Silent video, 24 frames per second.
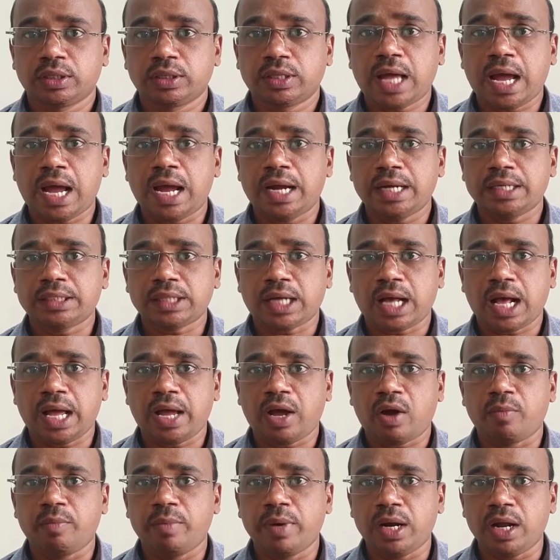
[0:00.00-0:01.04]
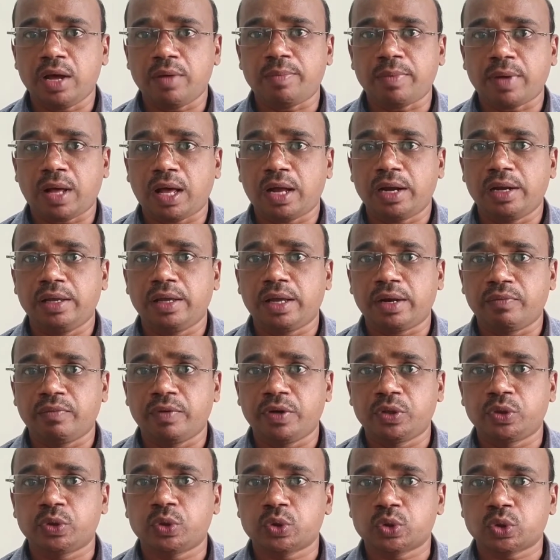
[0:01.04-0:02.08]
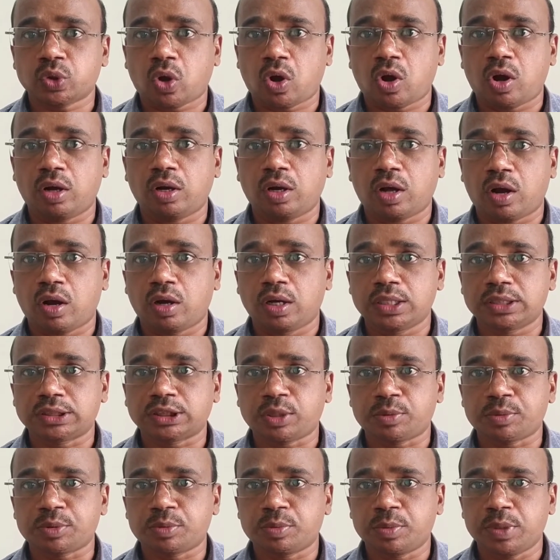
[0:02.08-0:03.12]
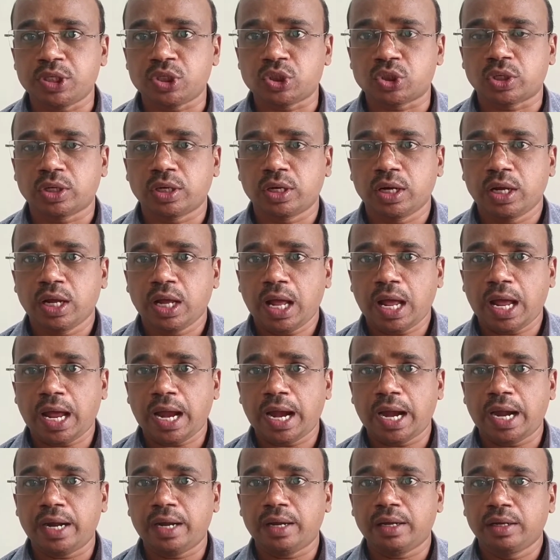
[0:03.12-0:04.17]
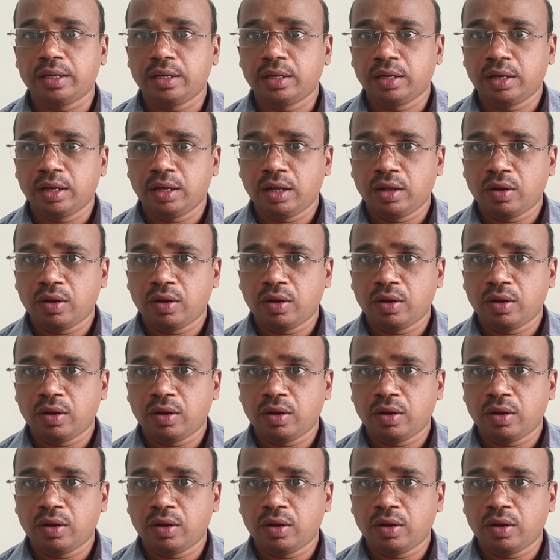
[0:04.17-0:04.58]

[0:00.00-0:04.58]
that I have made up earlier videos on organs of speech and